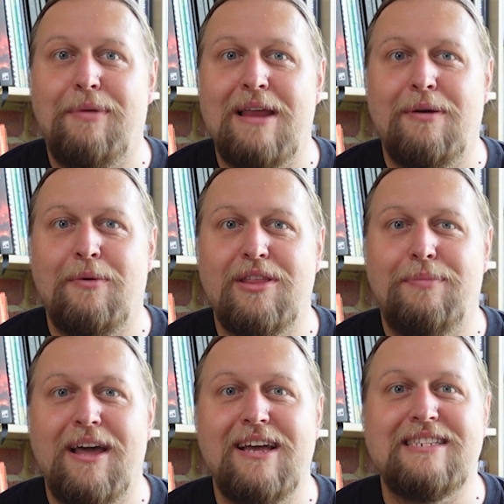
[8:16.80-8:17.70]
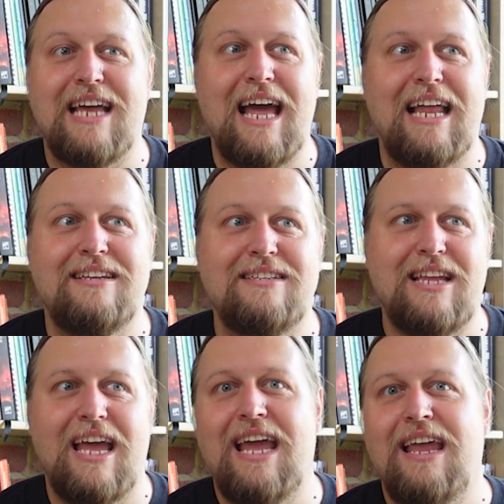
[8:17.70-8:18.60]
played by one of the players, and
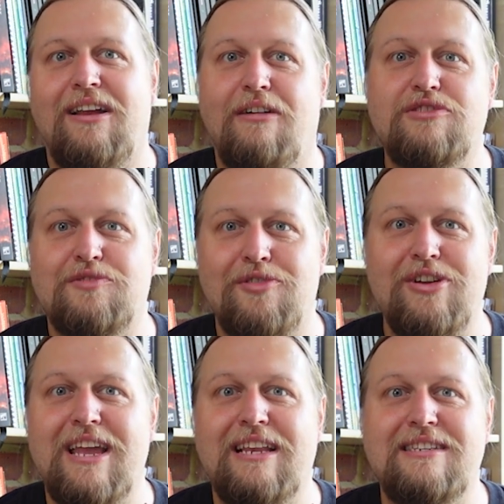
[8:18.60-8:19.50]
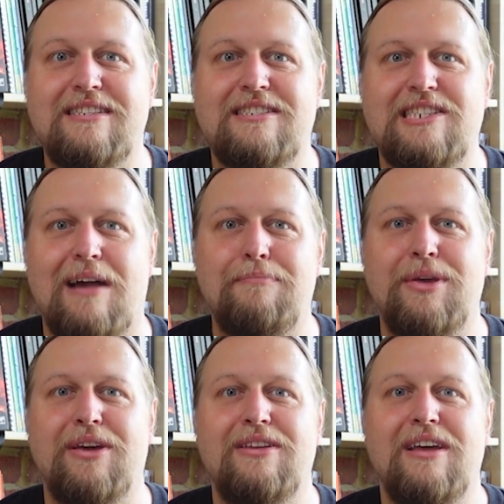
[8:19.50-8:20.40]
an Ultramarines
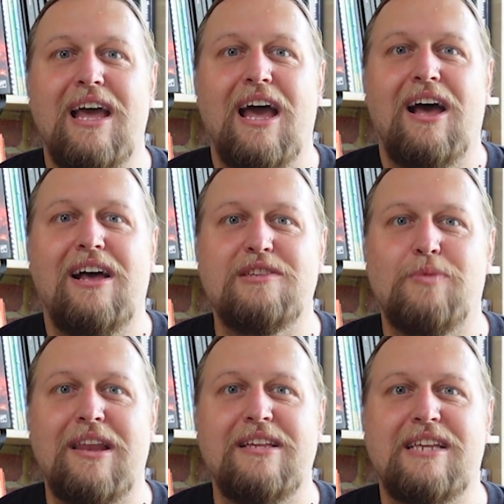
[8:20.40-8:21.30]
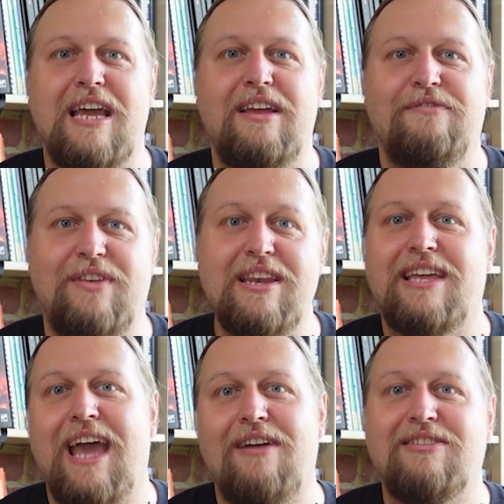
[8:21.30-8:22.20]
champion, as well as a
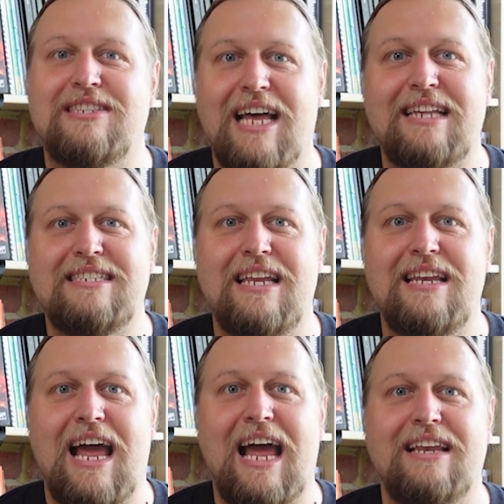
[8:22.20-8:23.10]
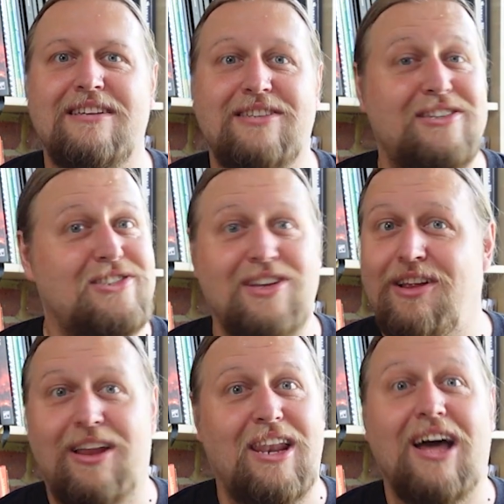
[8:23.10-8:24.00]
Vindicare assassin and just
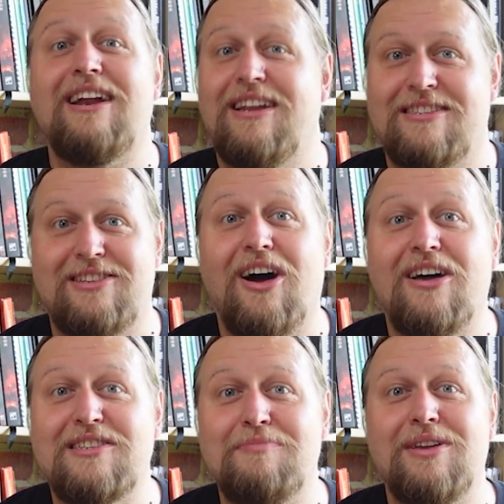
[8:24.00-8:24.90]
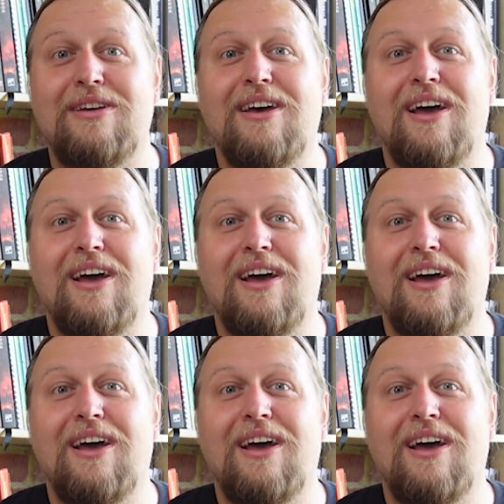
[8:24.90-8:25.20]
a luckless guardsman,